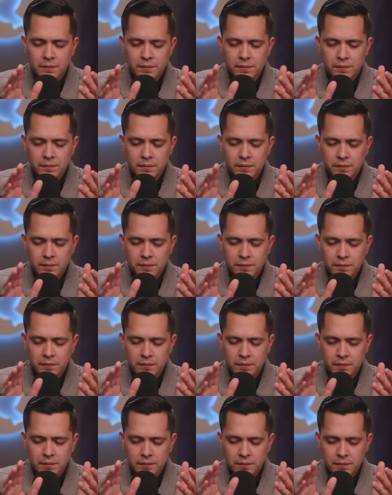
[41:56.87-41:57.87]

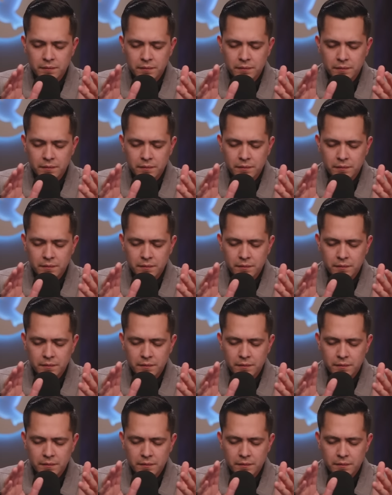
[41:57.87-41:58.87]

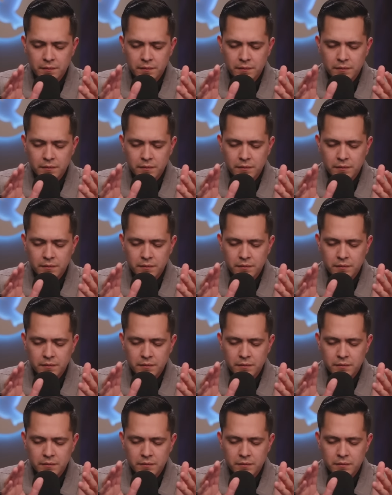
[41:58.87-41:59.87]

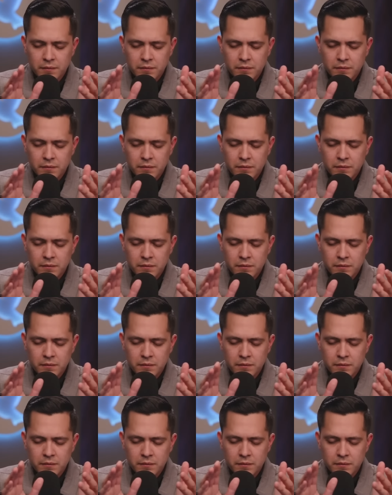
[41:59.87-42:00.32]
[no speech]